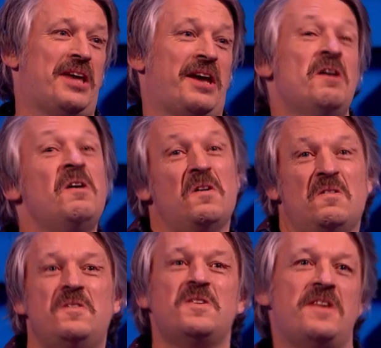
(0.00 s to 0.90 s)
Day?
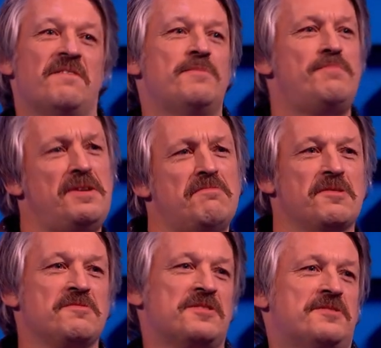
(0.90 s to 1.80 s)
Oh, there'd never be
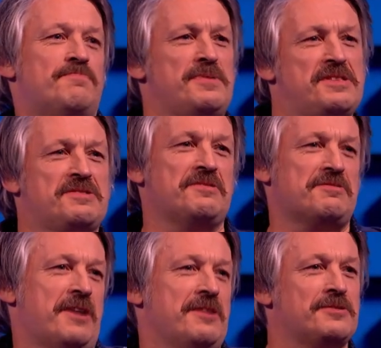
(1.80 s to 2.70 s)
one because the political
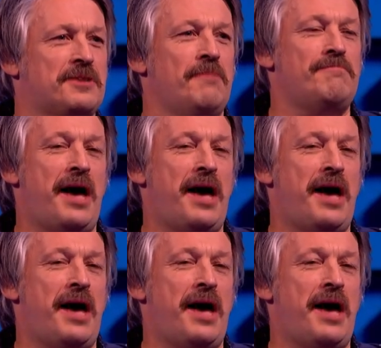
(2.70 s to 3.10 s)
correctness gone